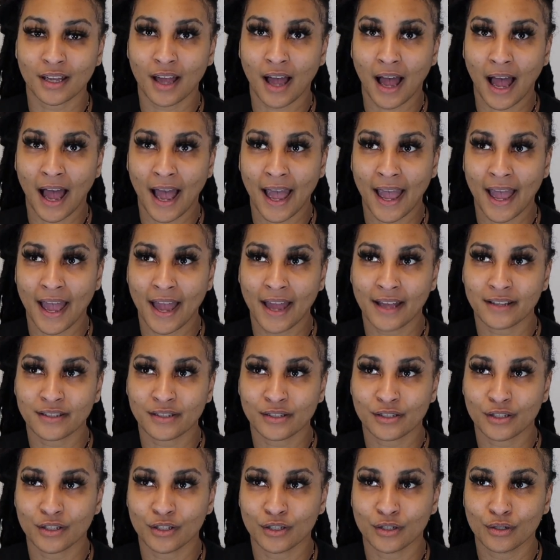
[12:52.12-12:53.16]
I
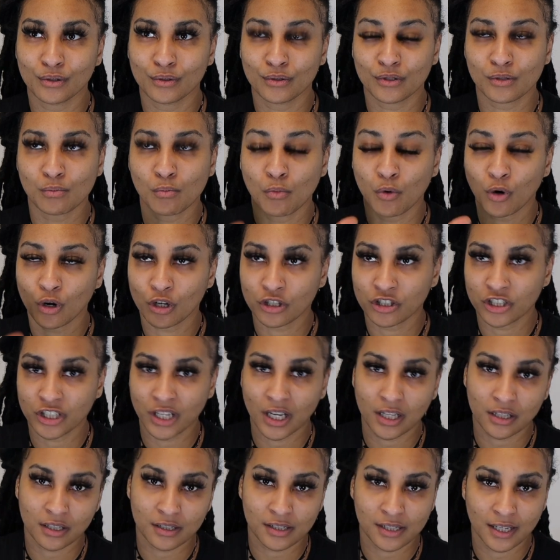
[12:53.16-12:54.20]
had to use more
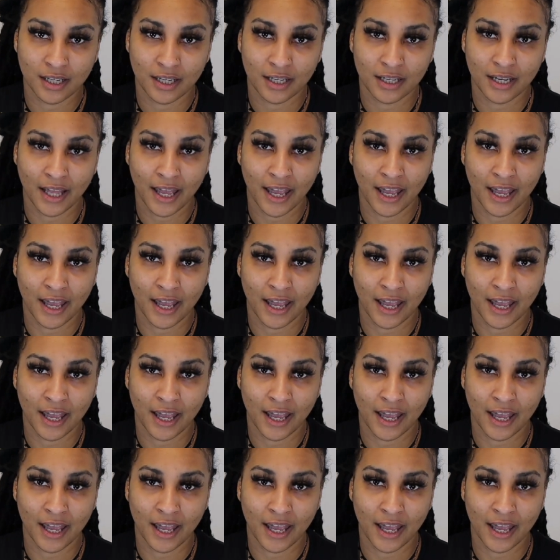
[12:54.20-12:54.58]
gelatin.